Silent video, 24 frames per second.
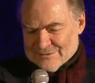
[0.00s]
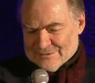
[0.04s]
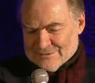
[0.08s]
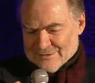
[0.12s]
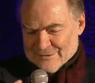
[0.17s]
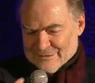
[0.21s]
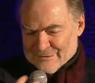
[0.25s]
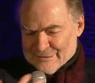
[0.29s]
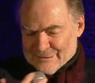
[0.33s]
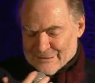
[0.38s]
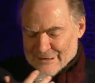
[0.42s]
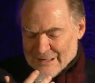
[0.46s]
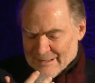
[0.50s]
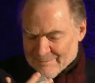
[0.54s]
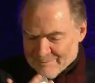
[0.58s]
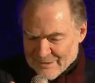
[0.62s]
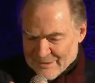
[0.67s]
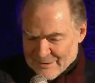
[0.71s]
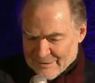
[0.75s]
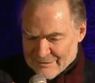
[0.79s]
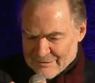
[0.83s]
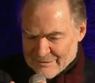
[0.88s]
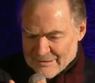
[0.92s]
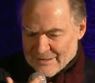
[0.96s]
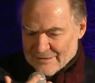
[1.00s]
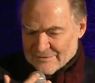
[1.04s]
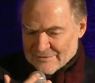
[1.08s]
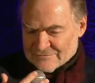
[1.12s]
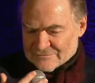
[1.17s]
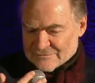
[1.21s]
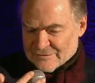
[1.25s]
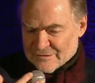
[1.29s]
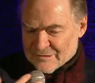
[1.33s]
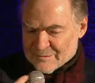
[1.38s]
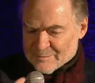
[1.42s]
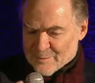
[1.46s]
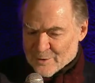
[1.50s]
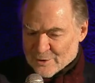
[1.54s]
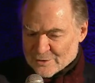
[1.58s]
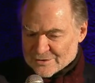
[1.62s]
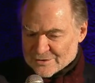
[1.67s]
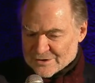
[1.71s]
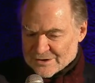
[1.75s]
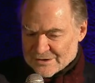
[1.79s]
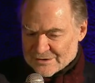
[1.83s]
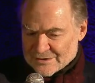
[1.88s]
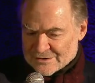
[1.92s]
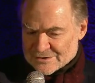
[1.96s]
to some extent,
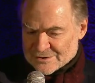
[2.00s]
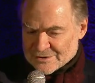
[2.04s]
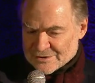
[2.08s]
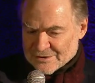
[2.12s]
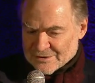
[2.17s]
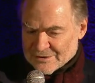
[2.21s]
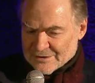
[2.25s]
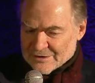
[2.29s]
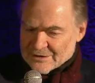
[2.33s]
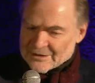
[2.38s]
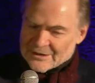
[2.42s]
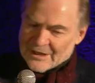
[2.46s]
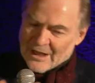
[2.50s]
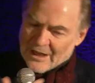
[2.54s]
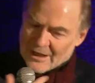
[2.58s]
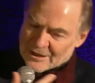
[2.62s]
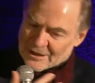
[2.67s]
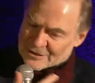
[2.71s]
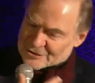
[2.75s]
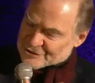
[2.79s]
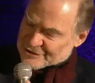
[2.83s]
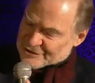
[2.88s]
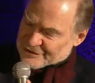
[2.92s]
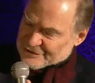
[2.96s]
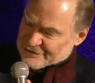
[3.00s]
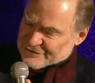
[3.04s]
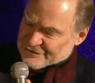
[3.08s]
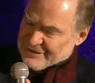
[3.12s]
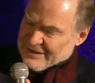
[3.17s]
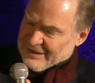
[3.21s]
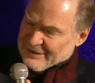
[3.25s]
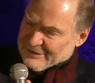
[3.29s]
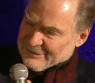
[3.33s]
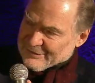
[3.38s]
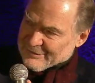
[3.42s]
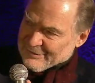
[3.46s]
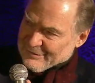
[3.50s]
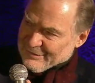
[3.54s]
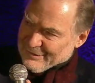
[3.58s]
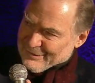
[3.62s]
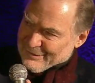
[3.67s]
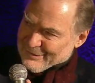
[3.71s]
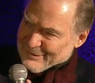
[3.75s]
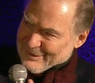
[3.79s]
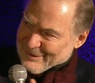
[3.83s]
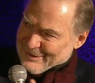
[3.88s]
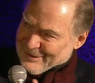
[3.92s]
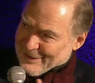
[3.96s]
responded to larger
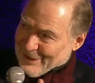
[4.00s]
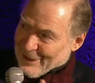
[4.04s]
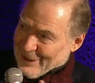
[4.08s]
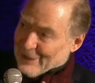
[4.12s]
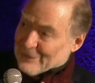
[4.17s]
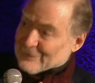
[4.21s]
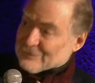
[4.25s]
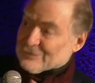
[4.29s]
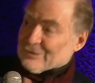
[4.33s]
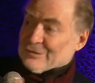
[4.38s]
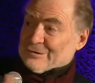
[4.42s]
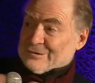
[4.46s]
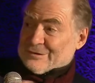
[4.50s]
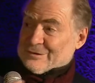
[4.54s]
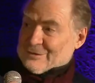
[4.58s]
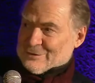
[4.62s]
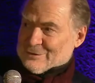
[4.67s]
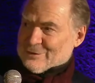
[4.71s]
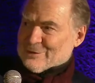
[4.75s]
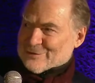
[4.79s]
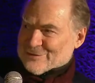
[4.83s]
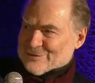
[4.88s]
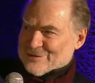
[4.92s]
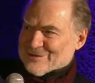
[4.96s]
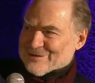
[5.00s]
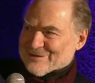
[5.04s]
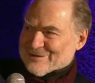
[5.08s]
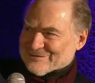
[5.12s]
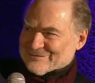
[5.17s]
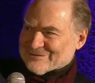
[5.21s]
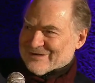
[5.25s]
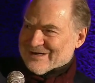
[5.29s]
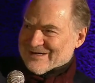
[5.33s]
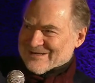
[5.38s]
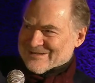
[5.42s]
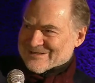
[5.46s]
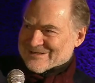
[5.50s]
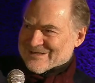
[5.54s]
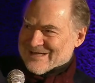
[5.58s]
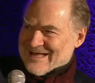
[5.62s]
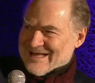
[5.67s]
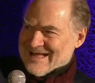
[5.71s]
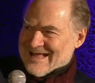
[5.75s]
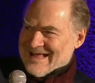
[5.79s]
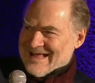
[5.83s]
trends across the continent, right?